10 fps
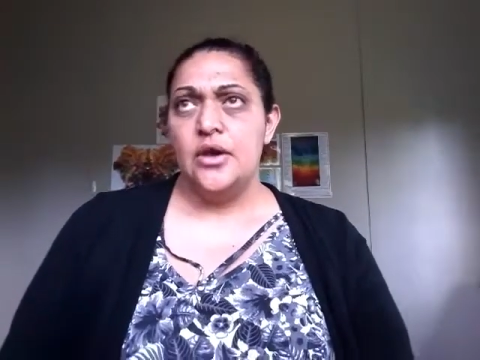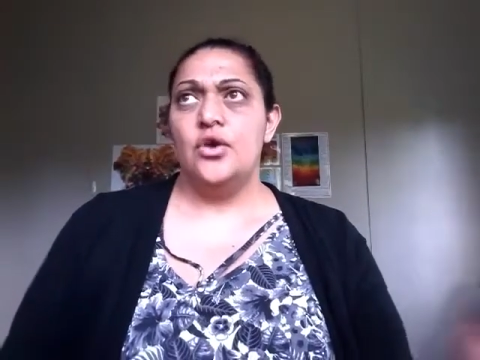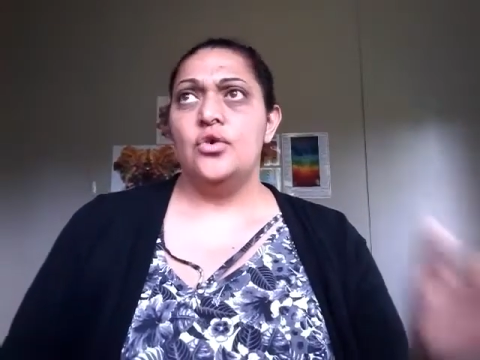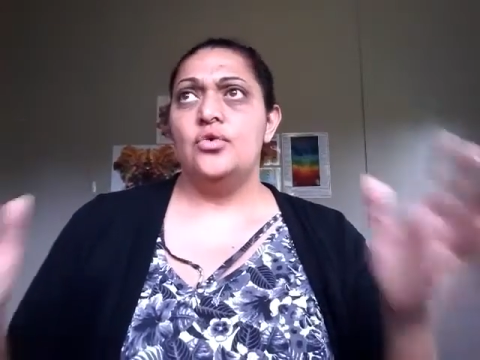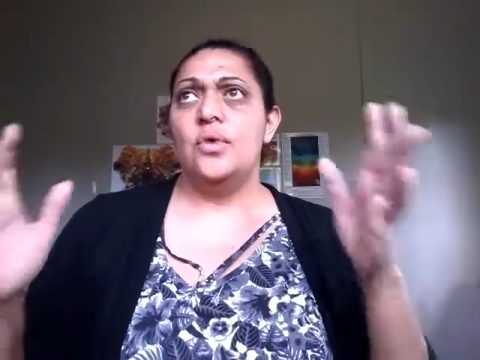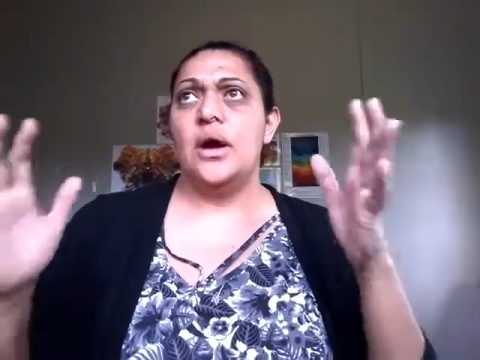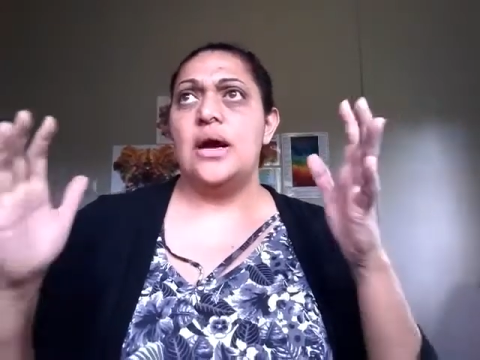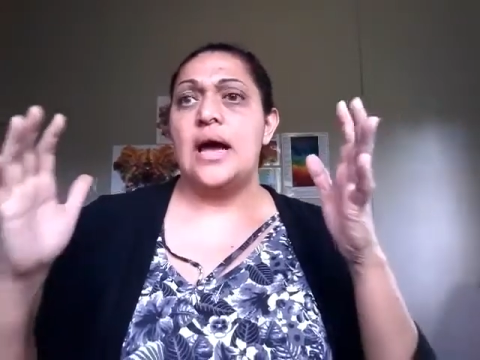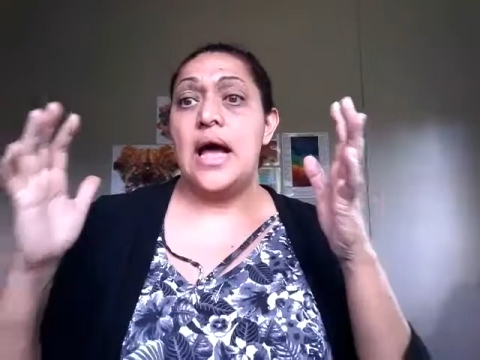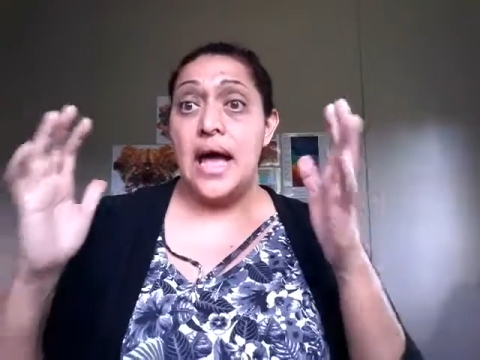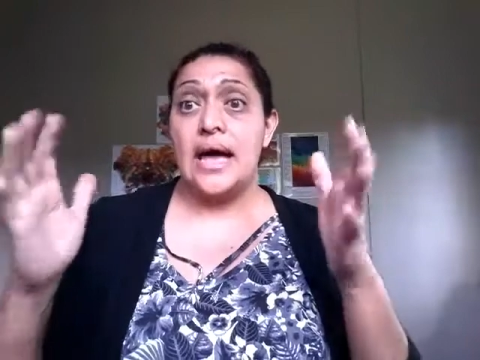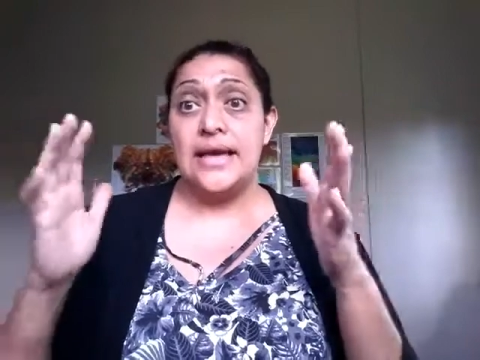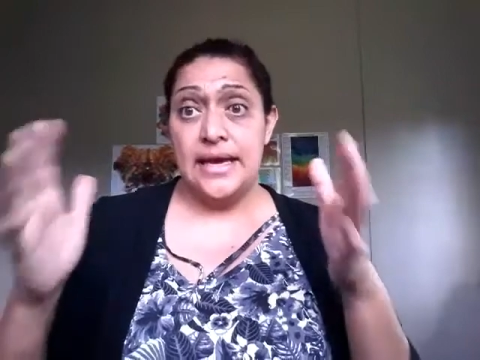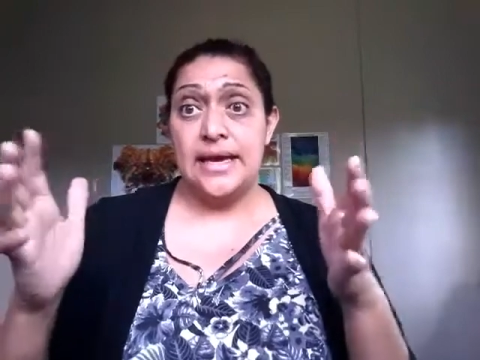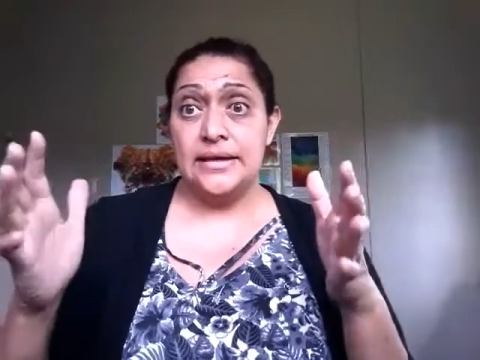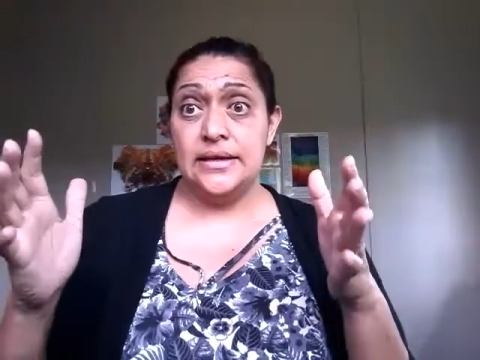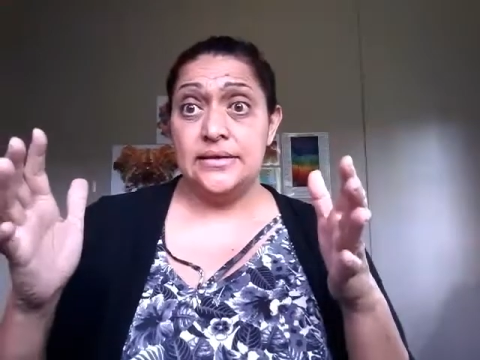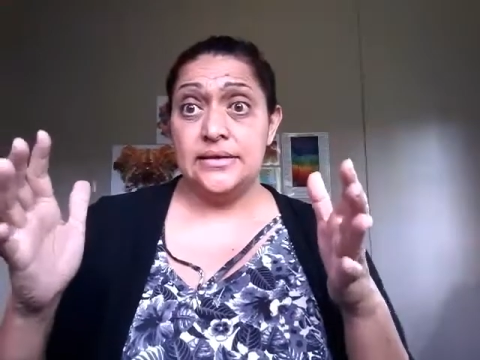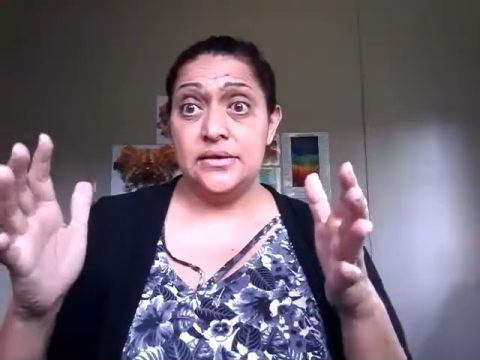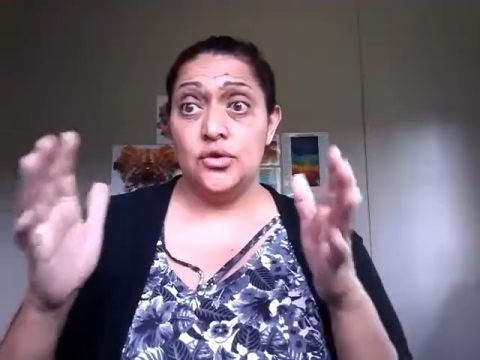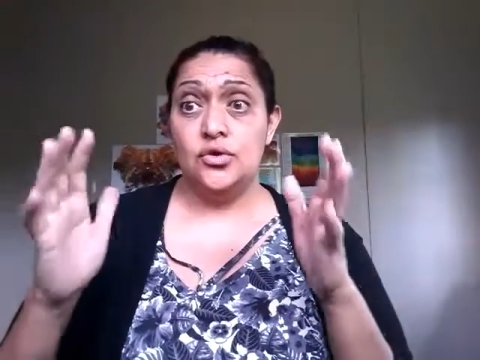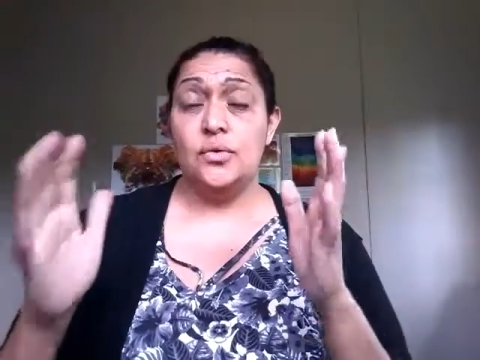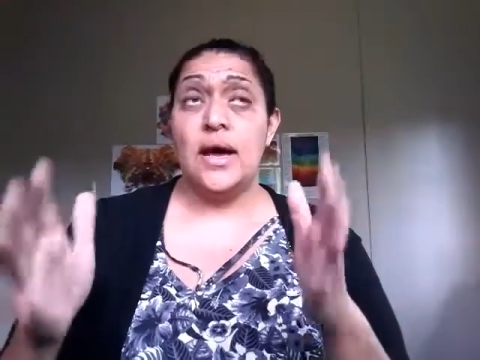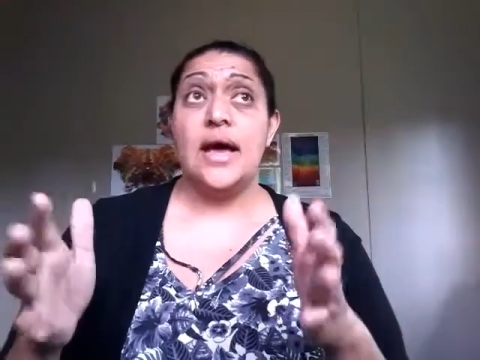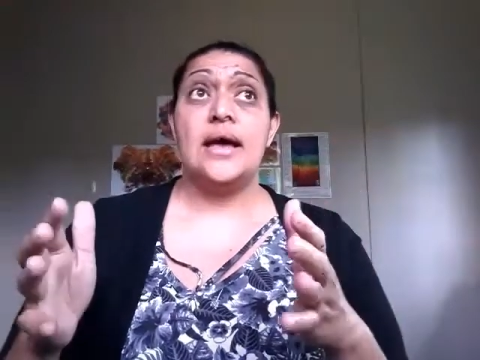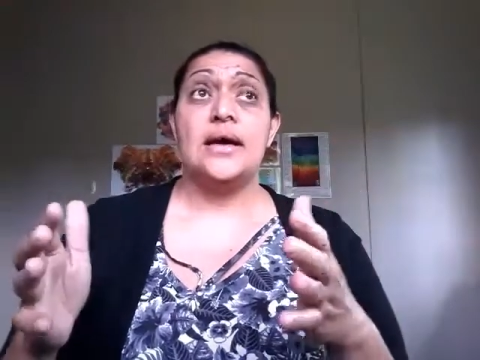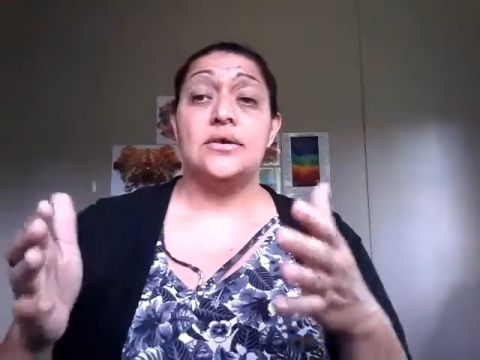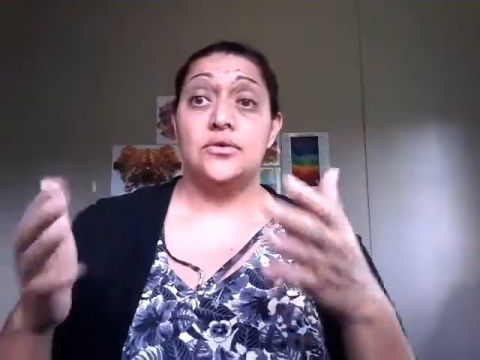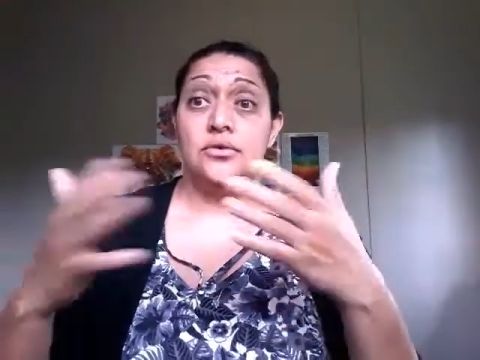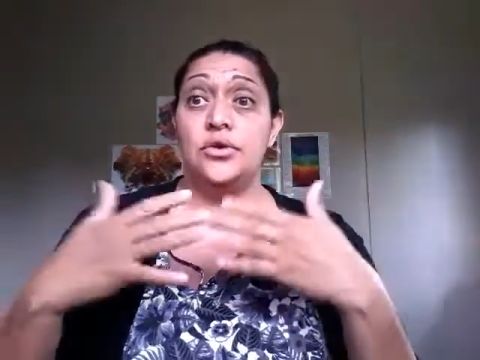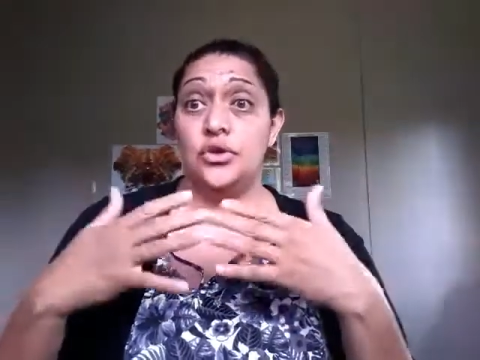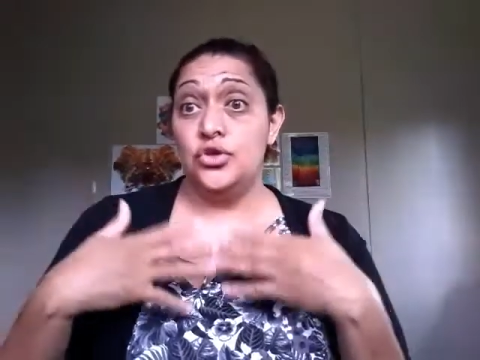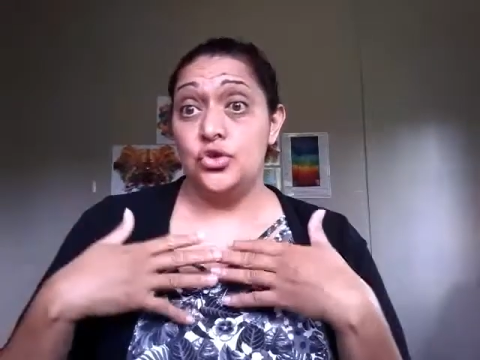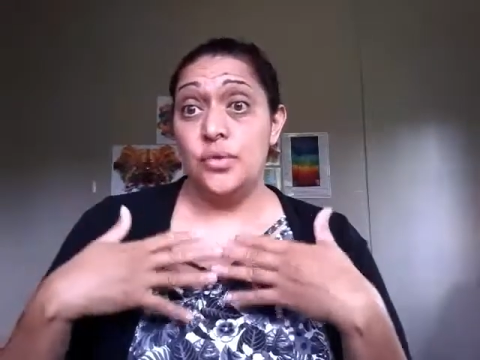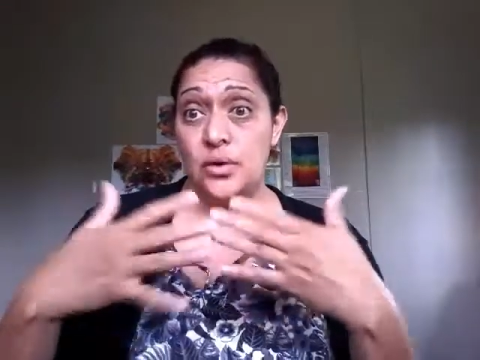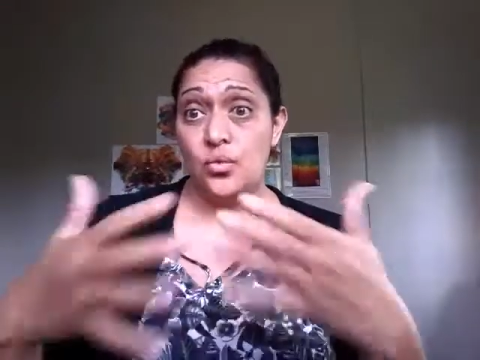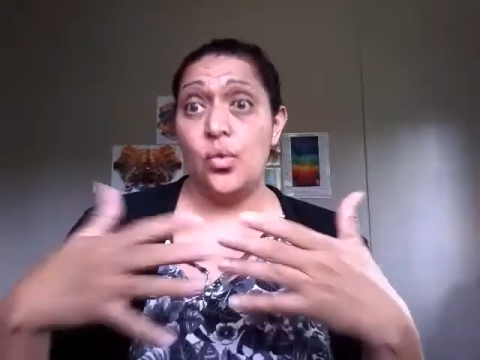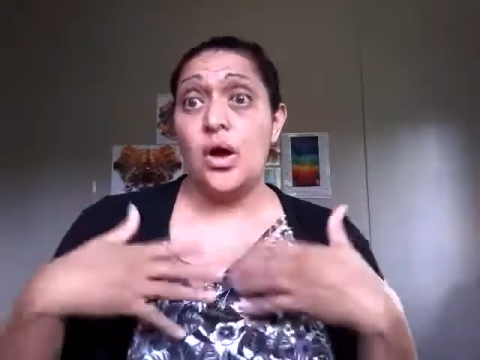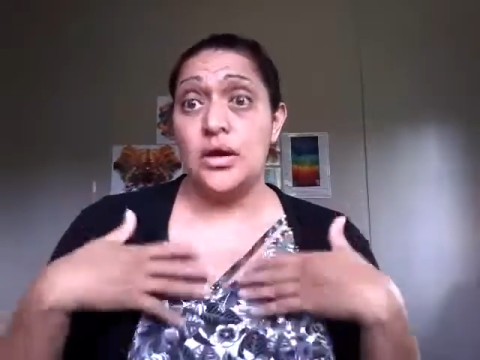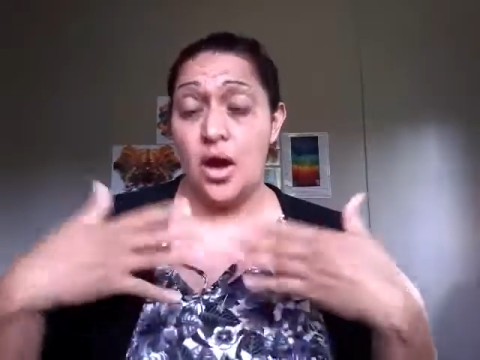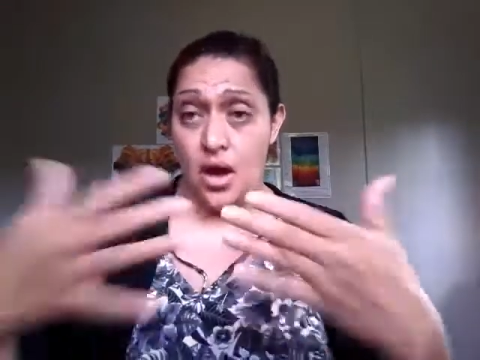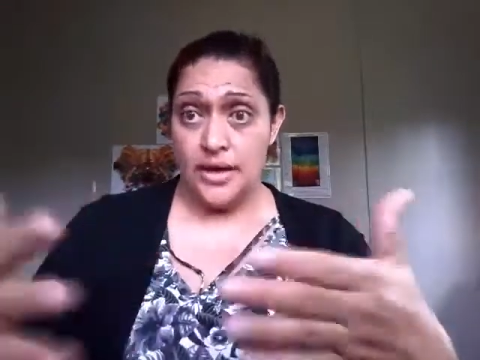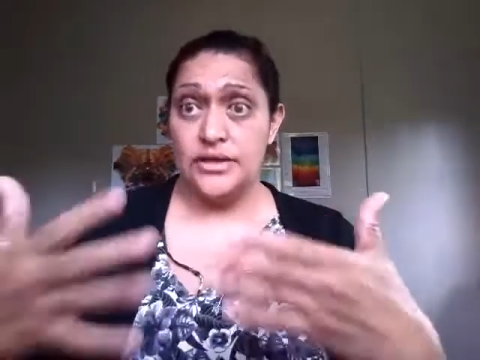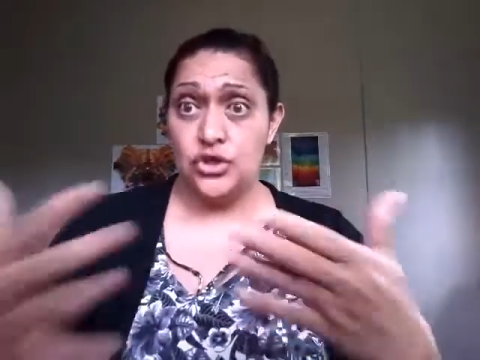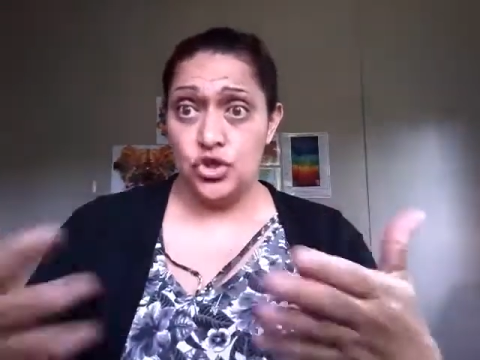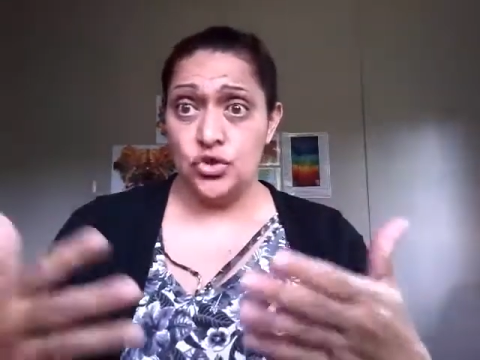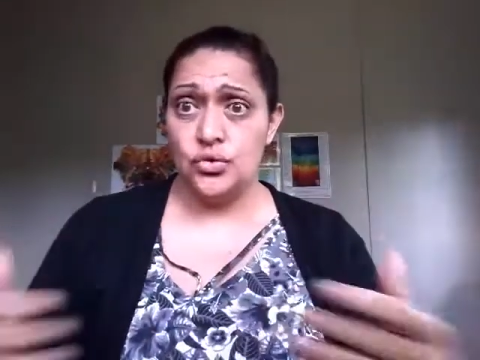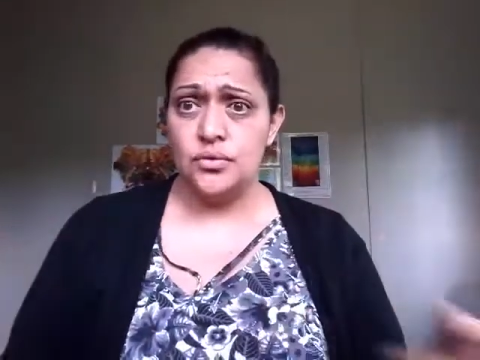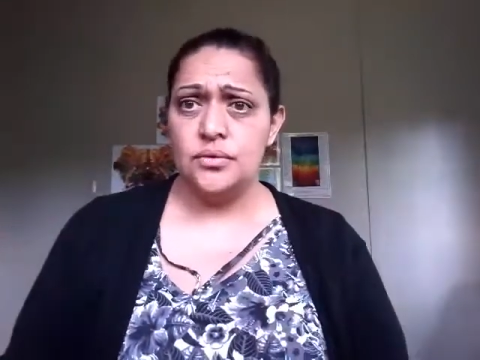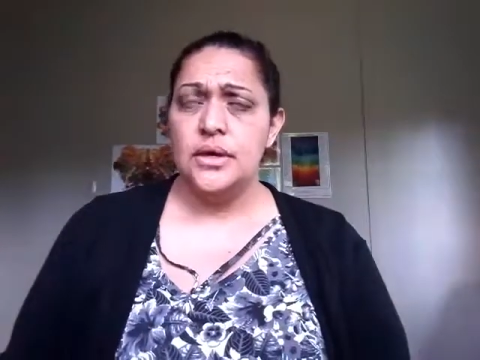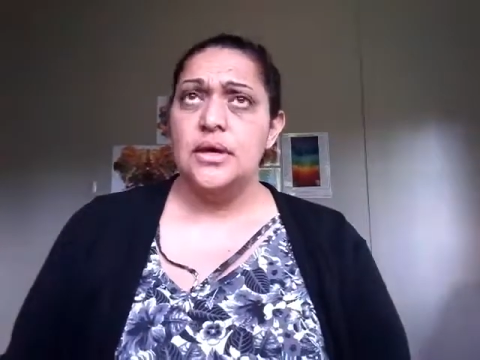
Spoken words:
who are healers, you're doing what I do.